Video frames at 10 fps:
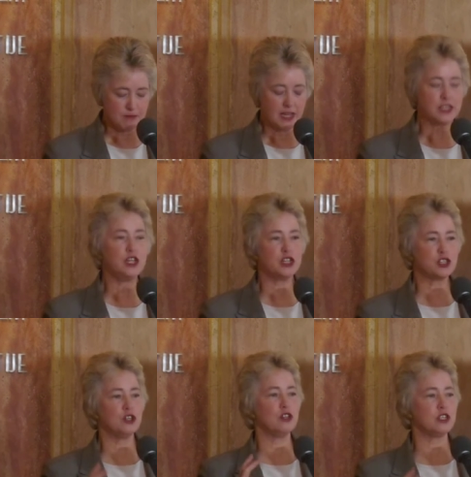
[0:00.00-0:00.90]

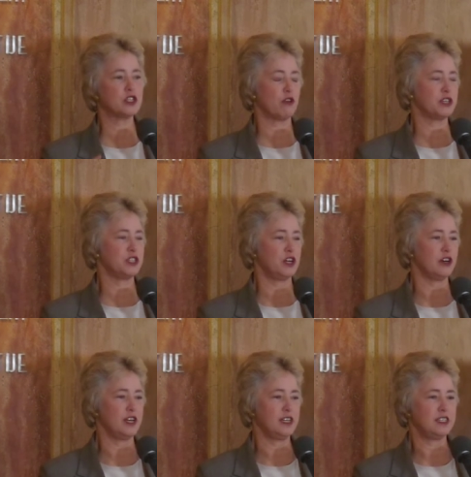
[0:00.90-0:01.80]
additional
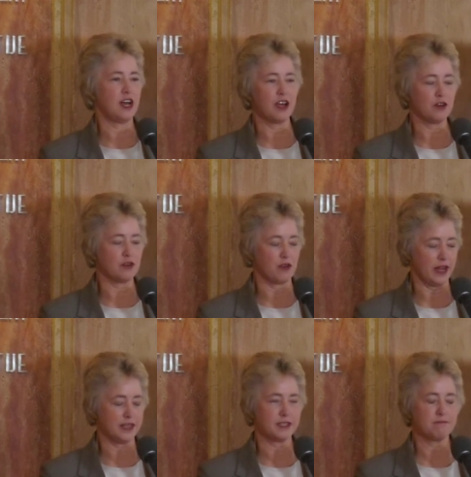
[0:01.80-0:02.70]
discretionary Tiger
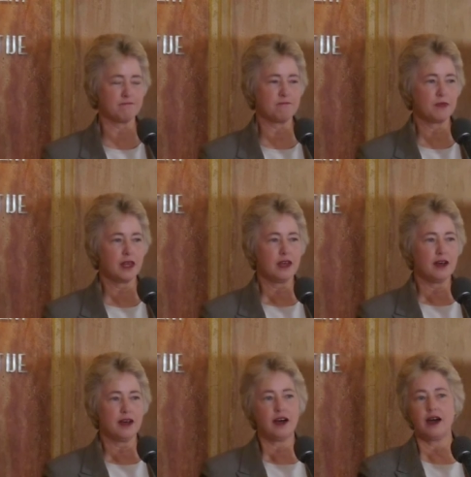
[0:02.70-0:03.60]
grant.
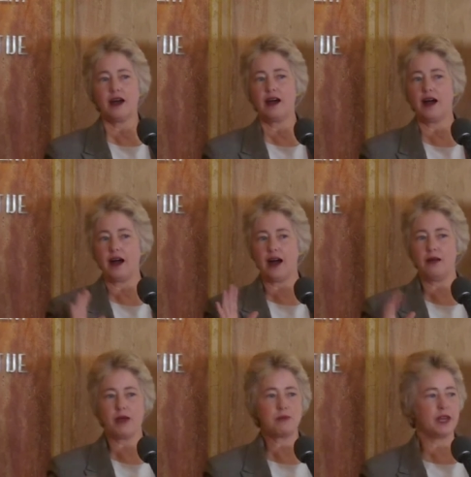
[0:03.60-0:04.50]

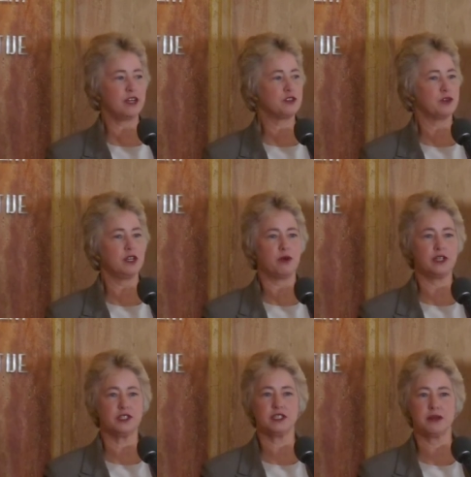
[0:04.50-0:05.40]
I'm happy to answer any
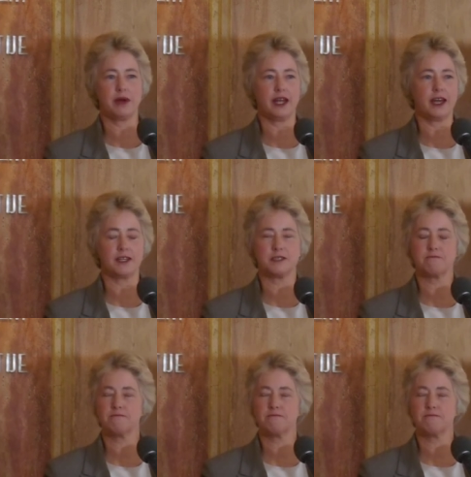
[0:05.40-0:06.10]
questions anybody has.